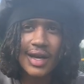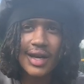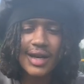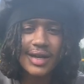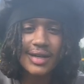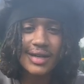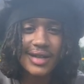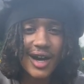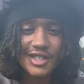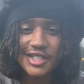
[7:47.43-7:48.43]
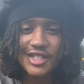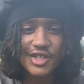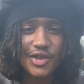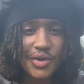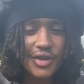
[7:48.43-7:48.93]
and not just
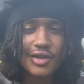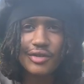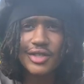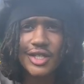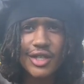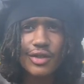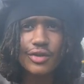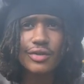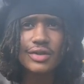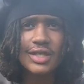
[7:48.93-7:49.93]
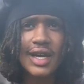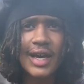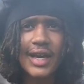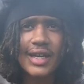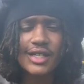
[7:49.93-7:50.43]
ignoring those signals
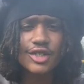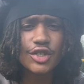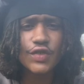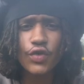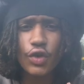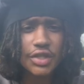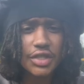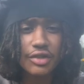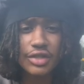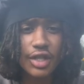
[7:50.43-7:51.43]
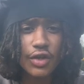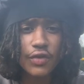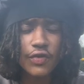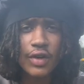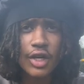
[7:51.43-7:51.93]
and just forcing
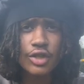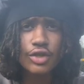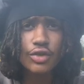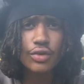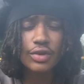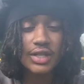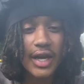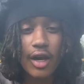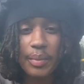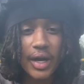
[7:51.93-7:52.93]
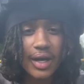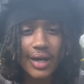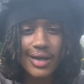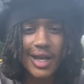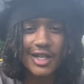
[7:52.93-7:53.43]
yourself to stay up at
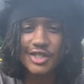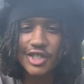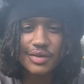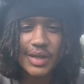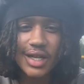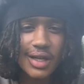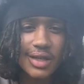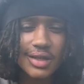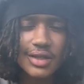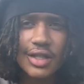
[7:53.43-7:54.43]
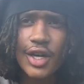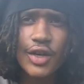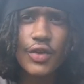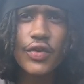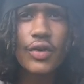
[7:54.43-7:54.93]
night, like just because.
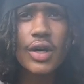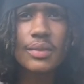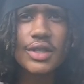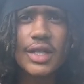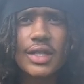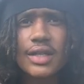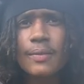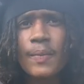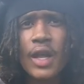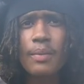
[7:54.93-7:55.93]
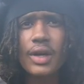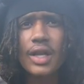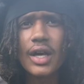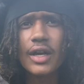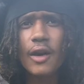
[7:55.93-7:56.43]
You feel what I'm saying? But
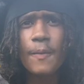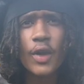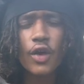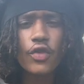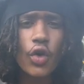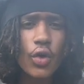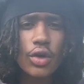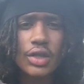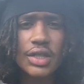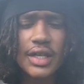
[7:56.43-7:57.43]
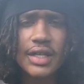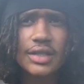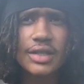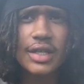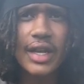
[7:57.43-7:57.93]
like, of course,
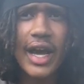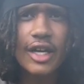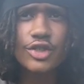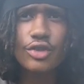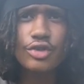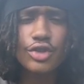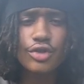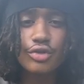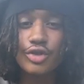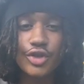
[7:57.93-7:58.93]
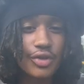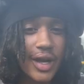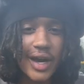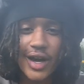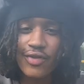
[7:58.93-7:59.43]
it's natural to do
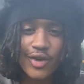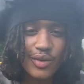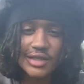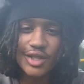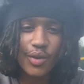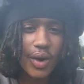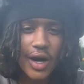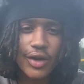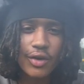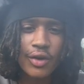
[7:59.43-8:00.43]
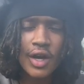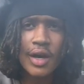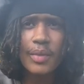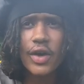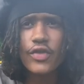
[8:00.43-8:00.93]
that every once in a while.
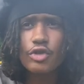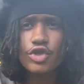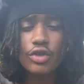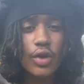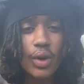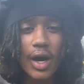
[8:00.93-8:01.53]
But if you truly want to